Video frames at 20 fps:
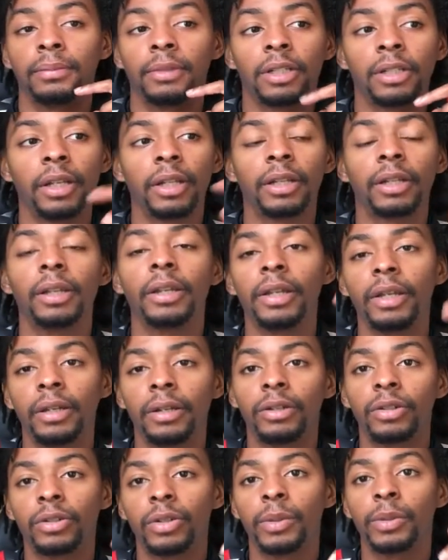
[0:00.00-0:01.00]
click the link in
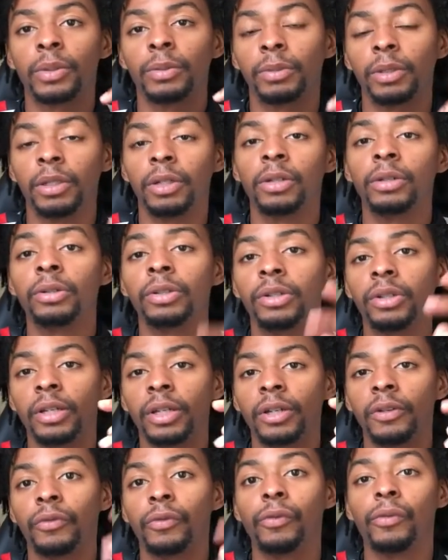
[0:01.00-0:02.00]
the description below, you can
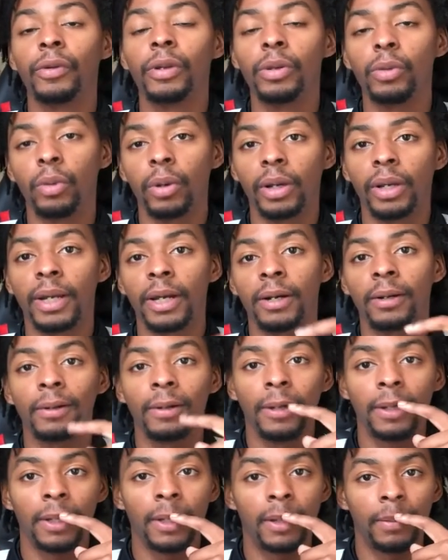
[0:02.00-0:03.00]
get a free workout
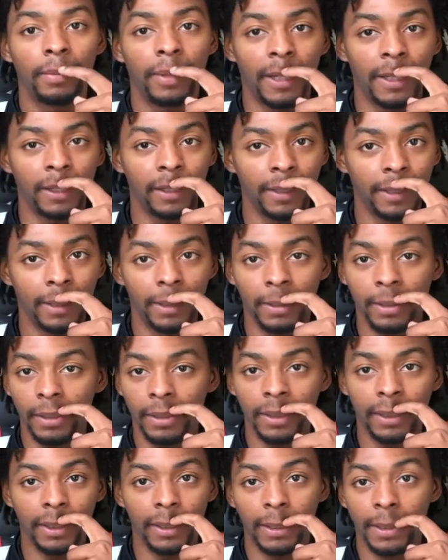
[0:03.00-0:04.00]
by clicking the
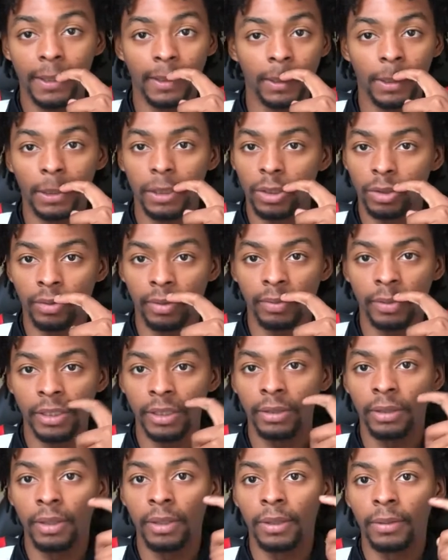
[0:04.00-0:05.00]
link in the
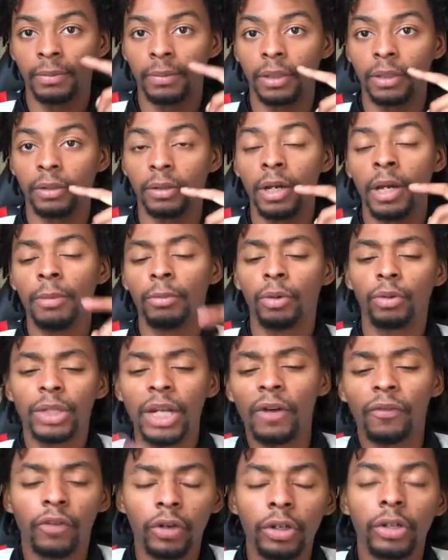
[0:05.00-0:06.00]
description below. But
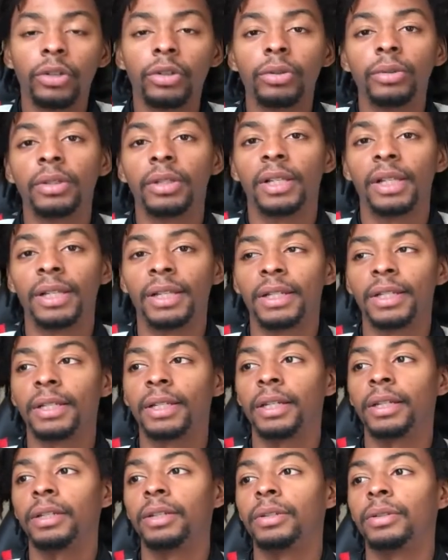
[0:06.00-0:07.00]
without further ado, let's
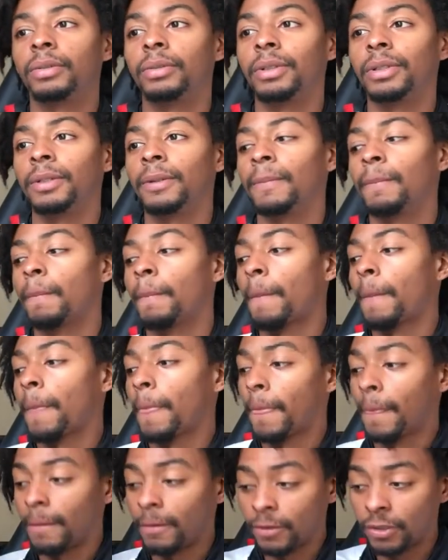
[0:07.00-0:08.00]
get into it.
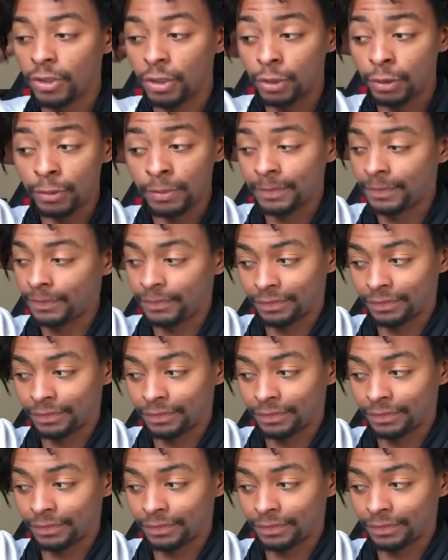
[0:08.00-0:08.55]
So